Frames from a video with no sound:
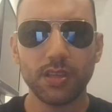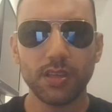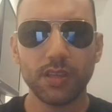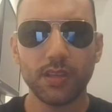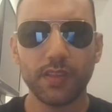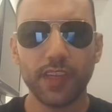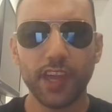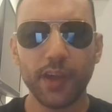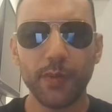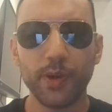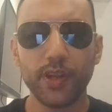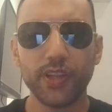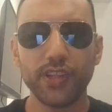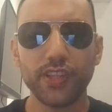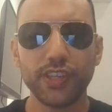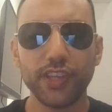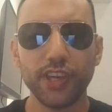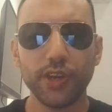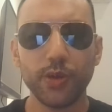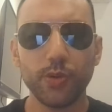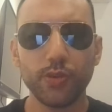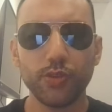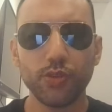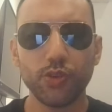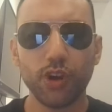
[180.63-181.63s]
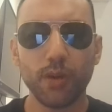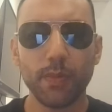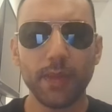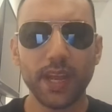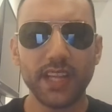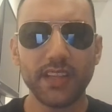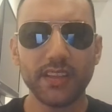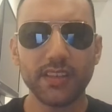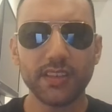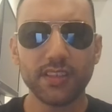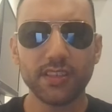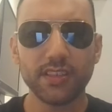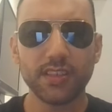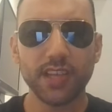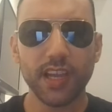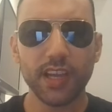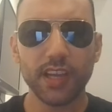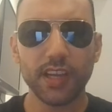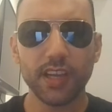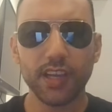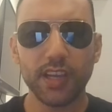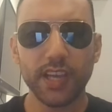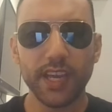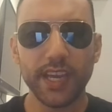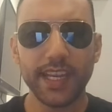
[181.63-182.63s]
They want you to remain
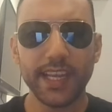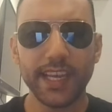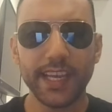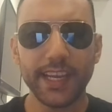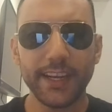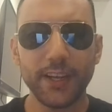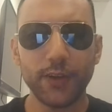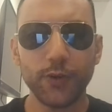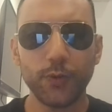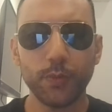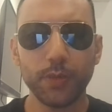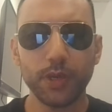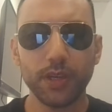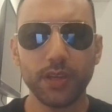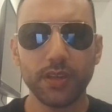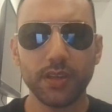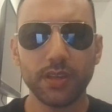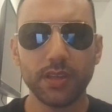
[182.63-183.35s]
stuck in a loop,